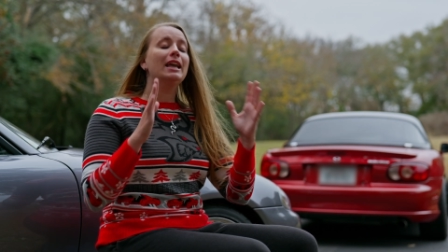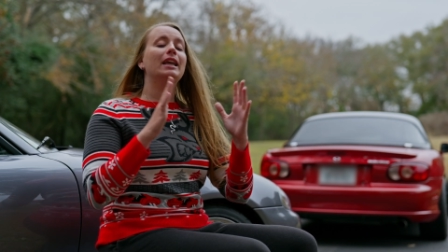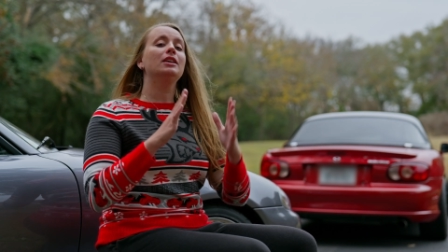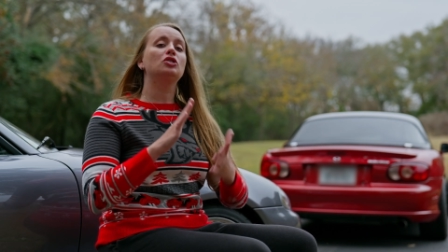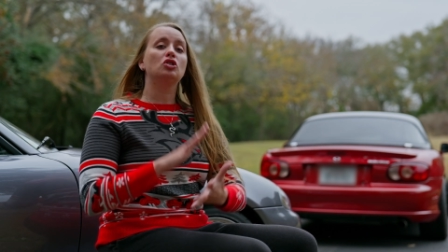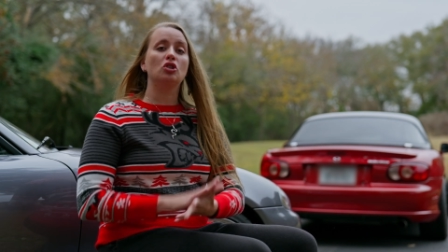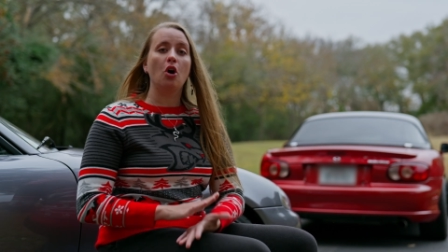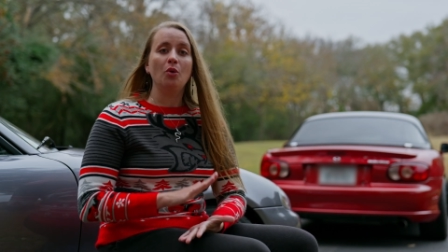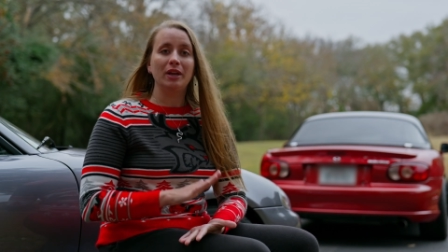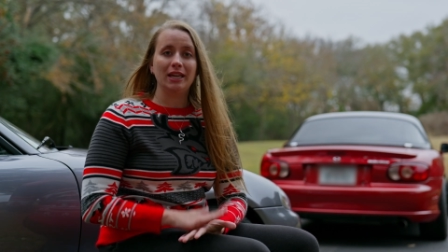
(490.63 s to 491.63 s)
It is
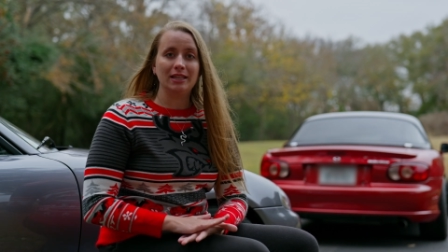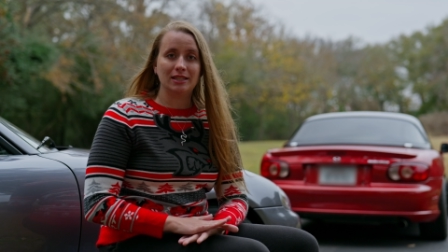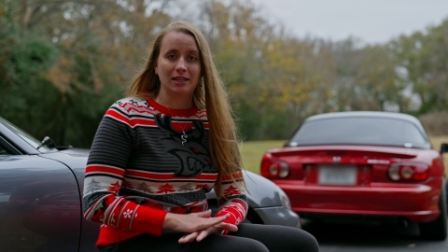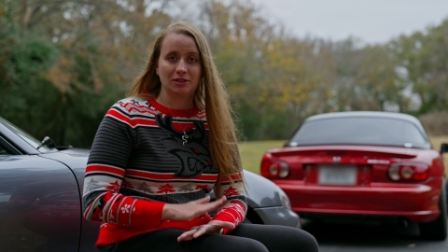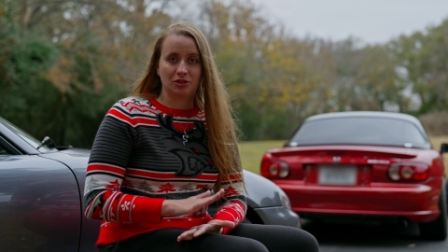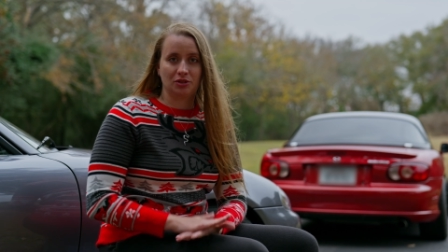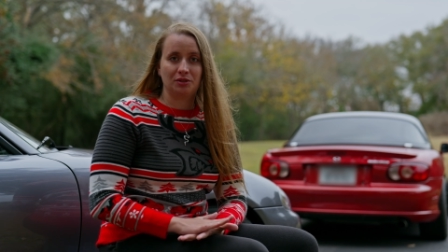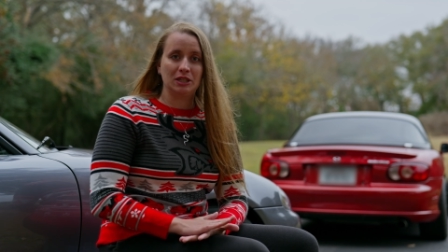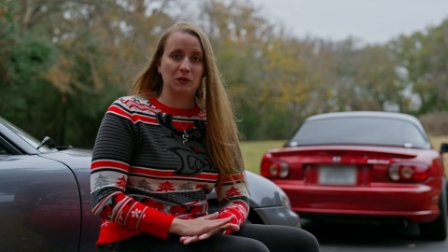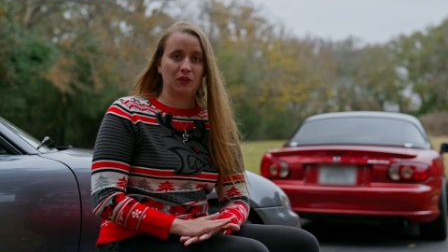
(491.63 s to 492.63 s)
so easy to
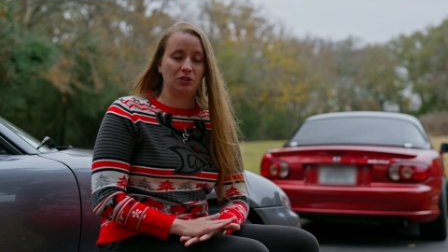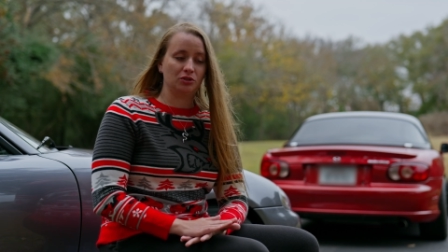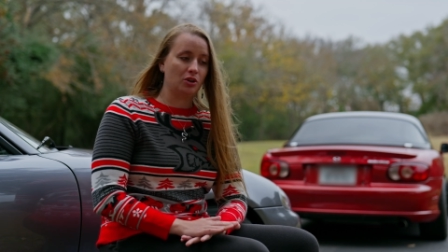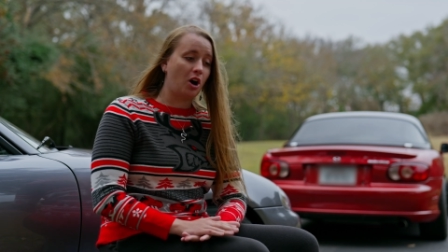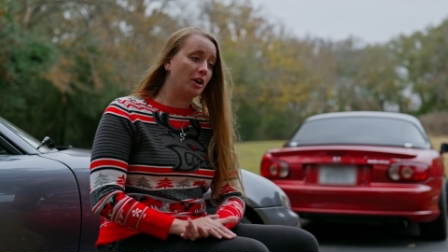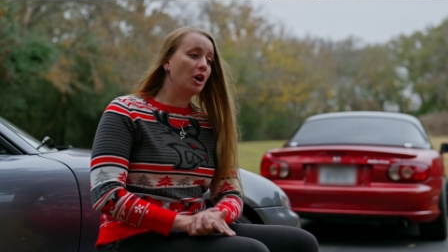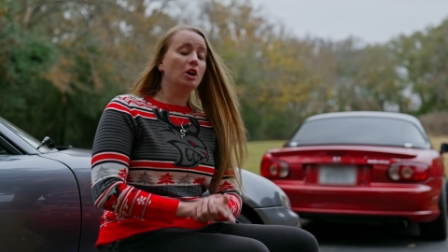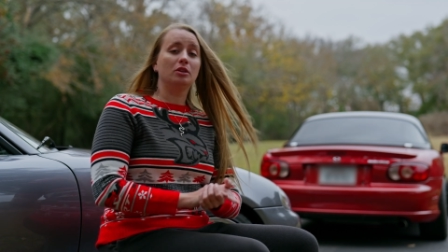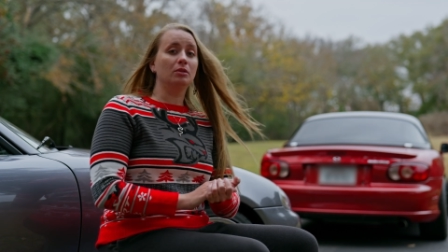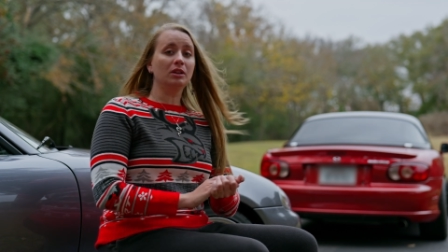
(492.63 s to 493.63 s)
turn these features on.
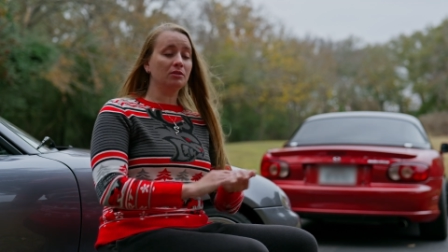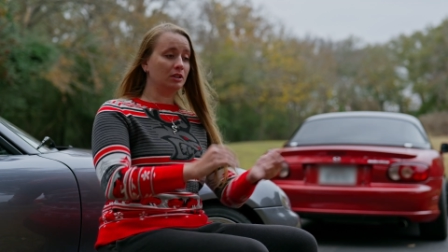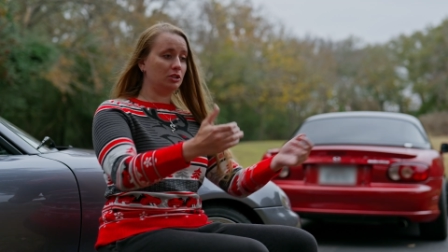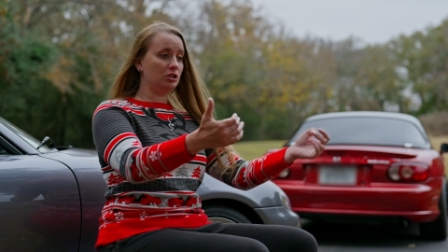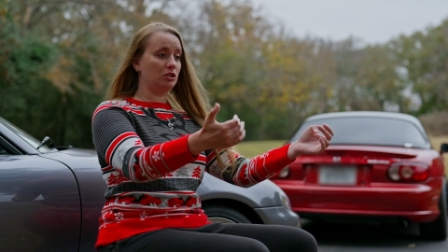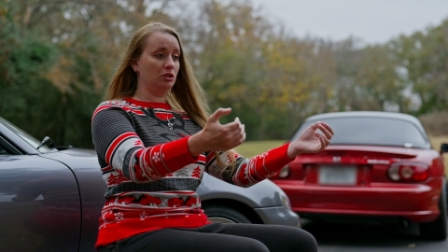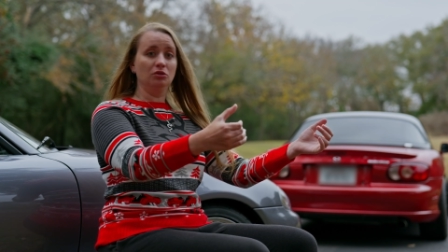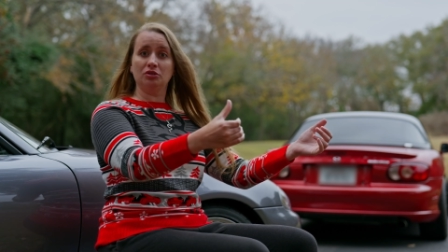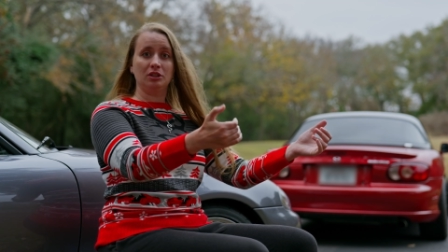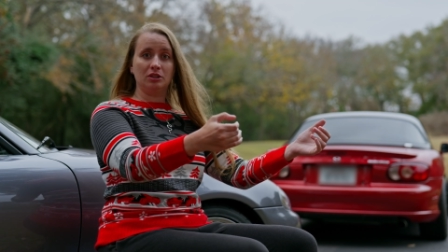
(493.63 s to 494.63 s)
You literally just
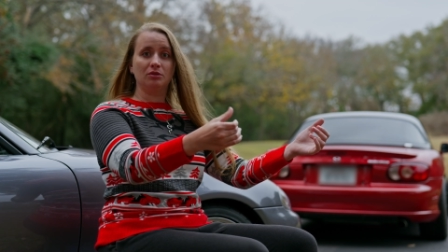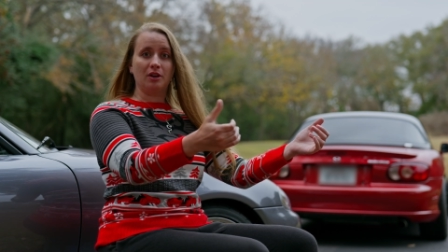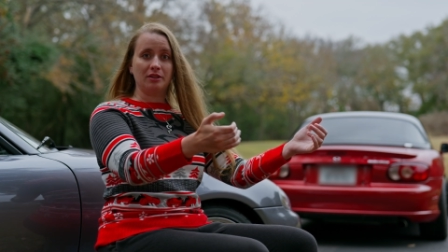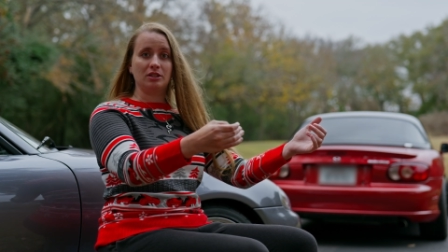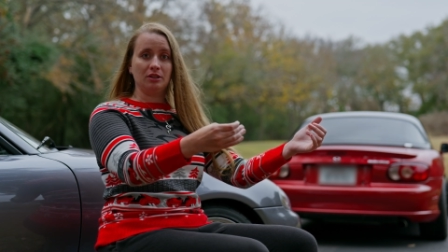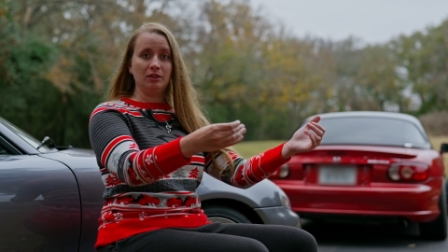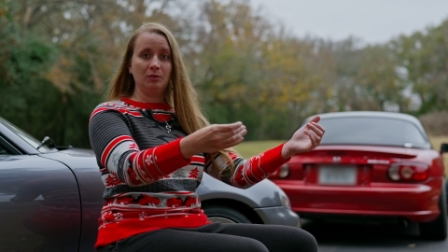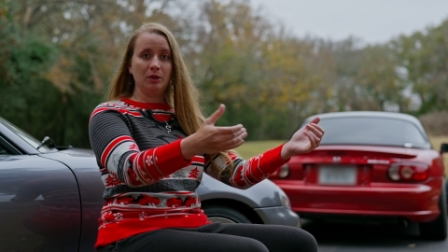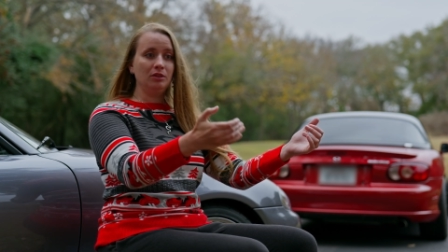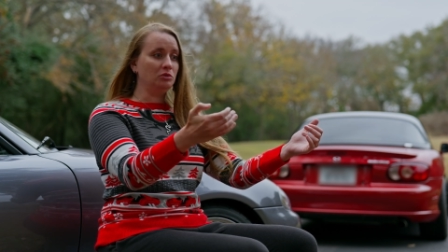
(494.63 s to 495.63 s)
usually do it on the
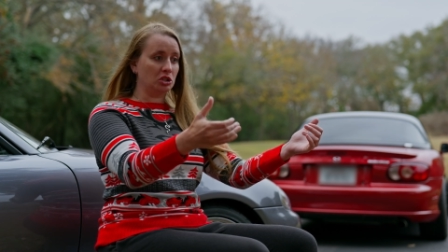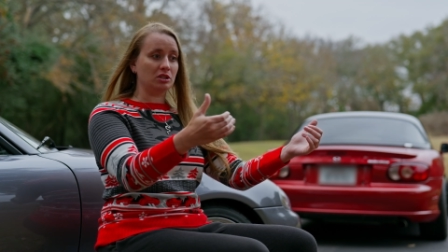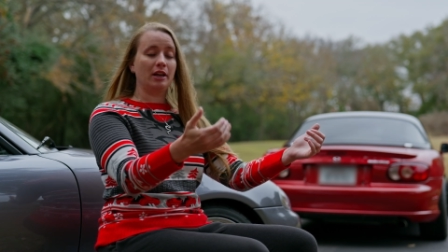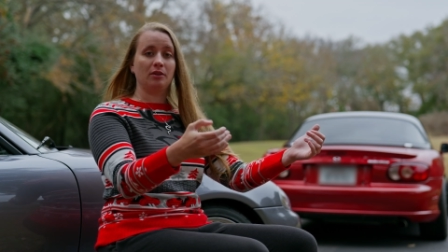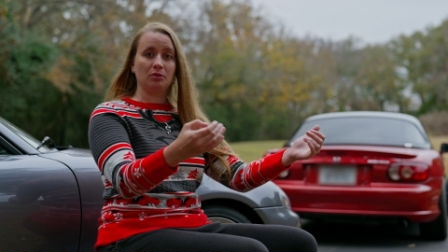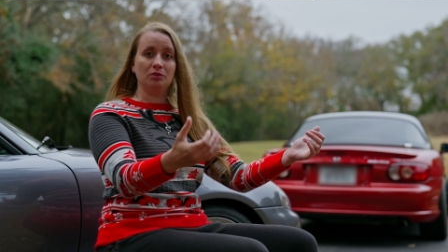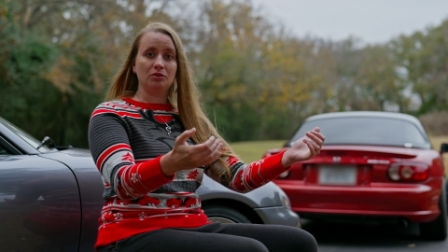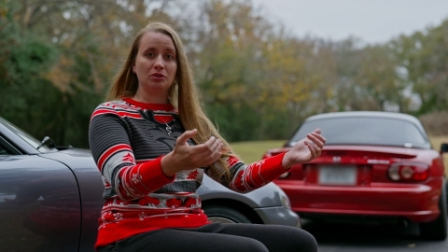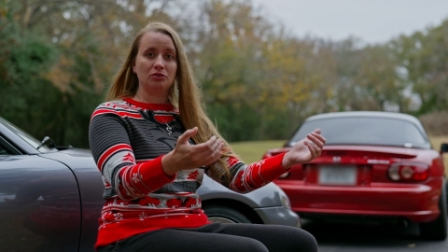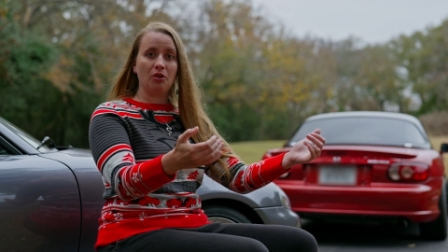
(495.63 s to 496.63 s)
steering wheel, just like cruise
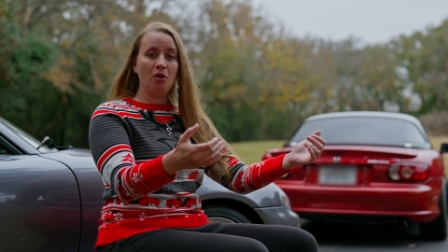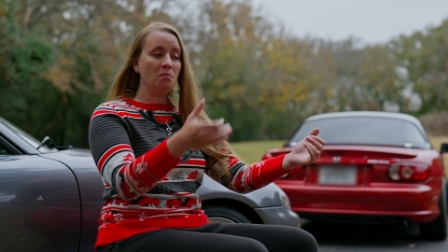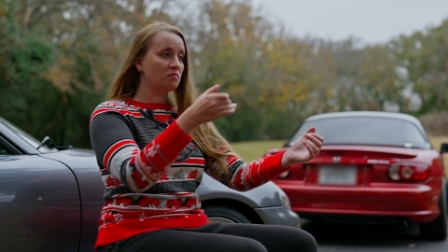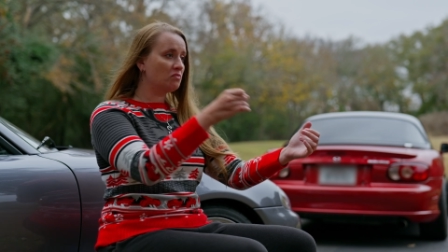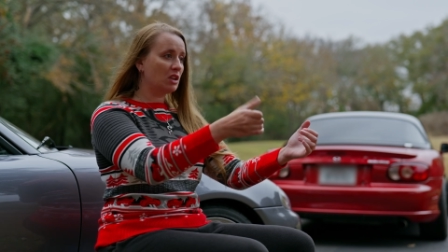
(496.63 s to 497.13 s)
control.